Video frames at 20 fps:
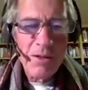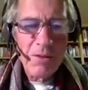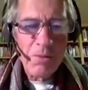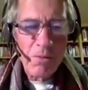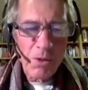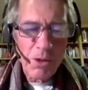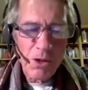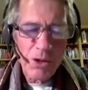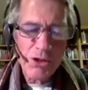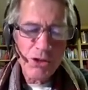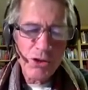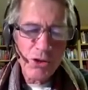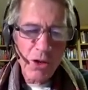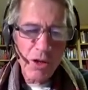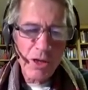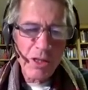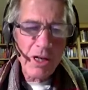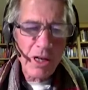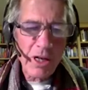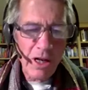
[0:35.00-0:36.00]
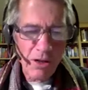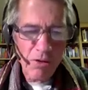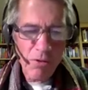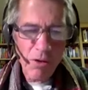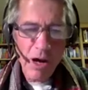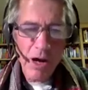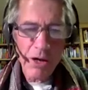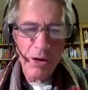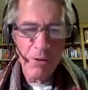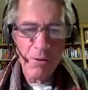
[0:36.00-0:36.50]
We're going to start in
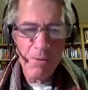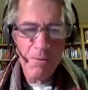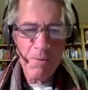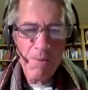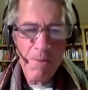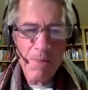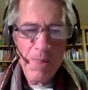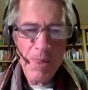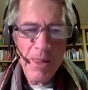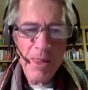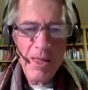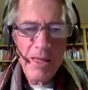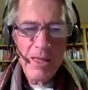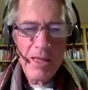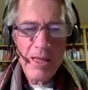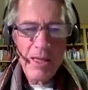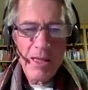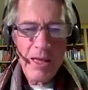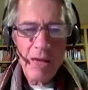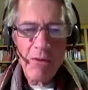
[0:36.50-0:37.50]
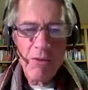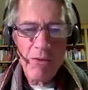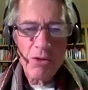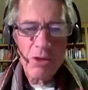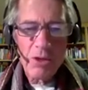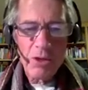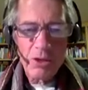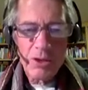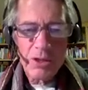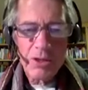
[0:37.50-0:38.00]
Colorado and we're
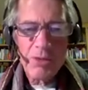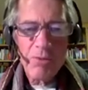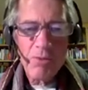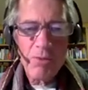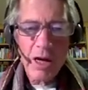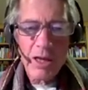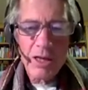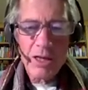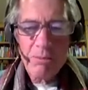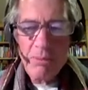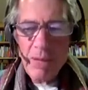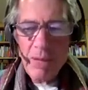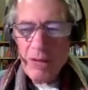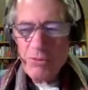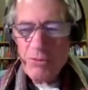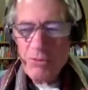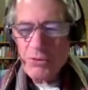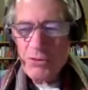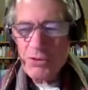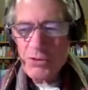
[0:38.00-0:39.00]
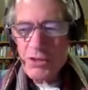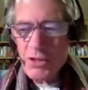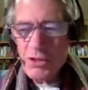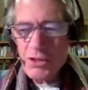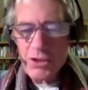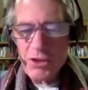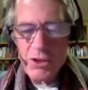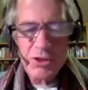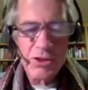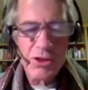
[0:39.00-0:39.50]
going to look at the Rocky Mountains
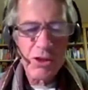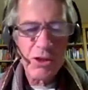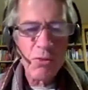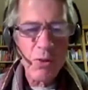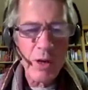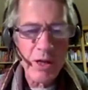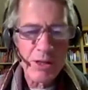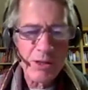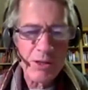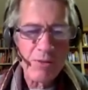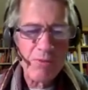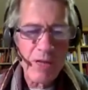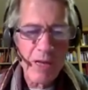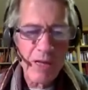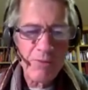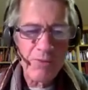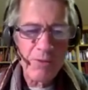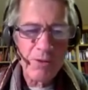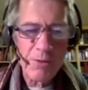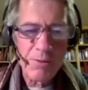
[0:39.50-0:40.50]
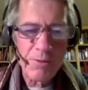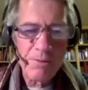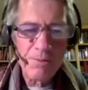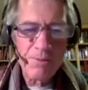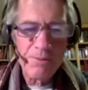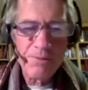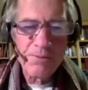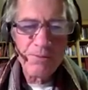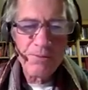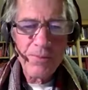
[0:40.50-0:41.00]
just to the west of Denver.
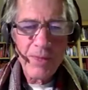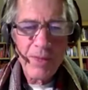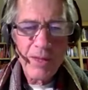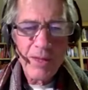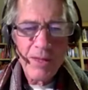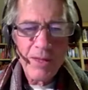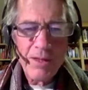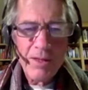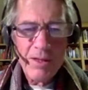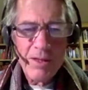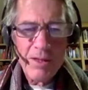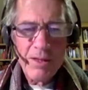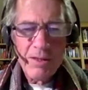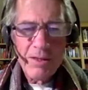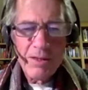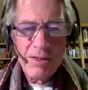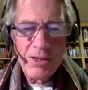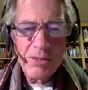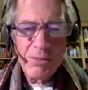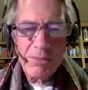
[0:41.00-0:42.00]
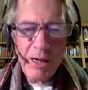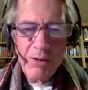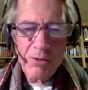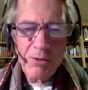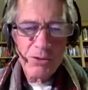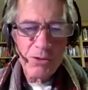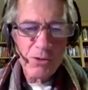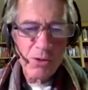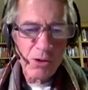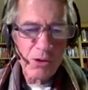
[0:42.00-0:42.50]
These
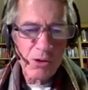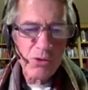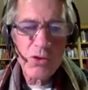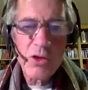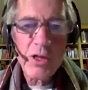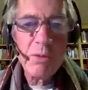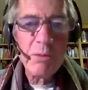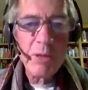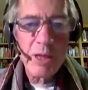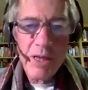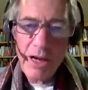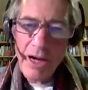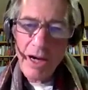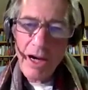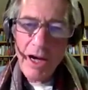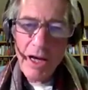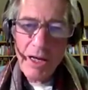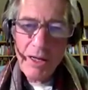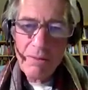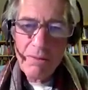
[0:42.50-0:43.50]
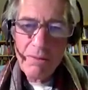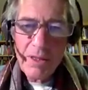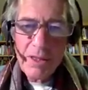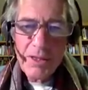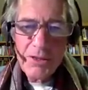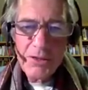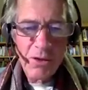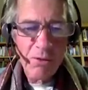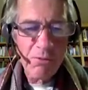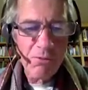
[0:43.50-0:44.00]
mountains are extremely high.
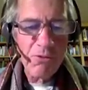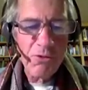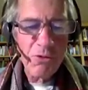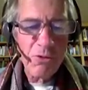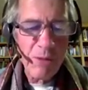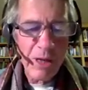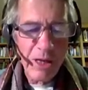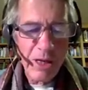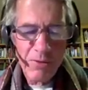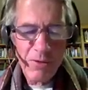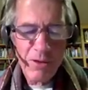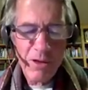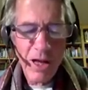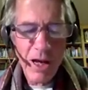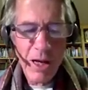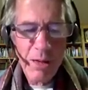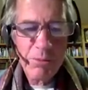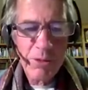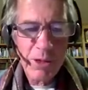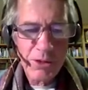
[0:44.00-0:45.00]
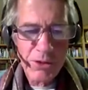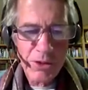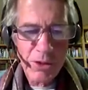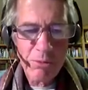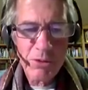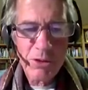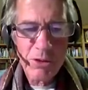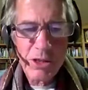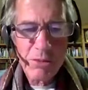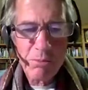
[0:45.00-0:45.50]
Some of you may have climbed on some
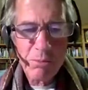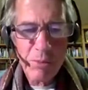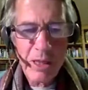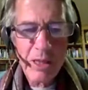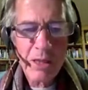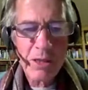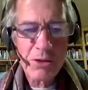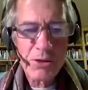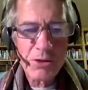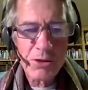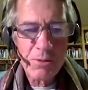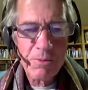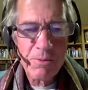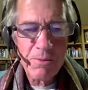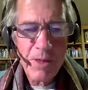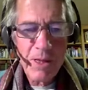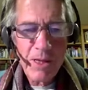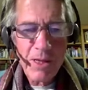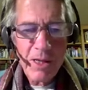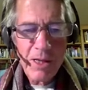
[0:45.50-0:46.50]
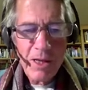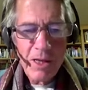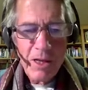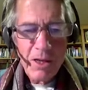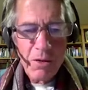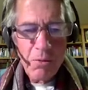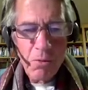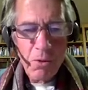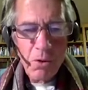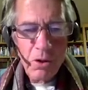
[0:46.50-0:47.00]
of these peaks.
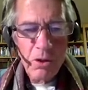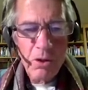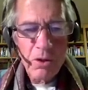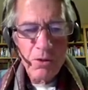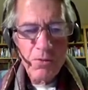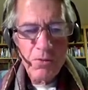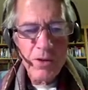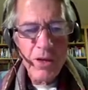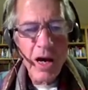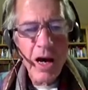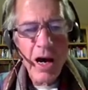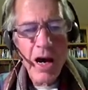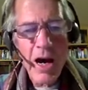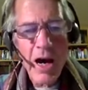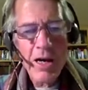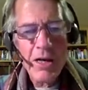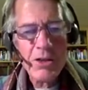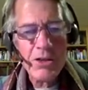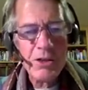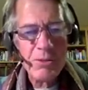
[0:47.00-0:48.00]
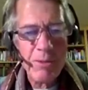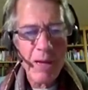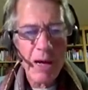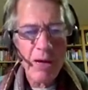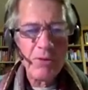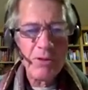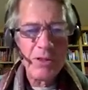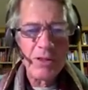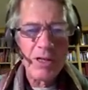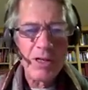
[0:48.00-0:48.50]
We're going to look for the highest
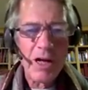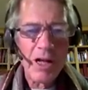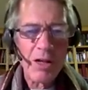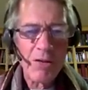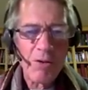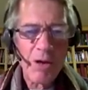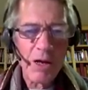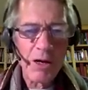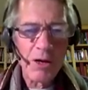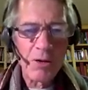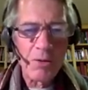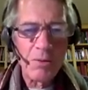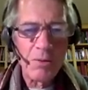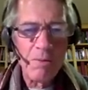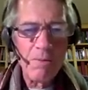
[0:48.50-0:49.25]
mountain in Colorado.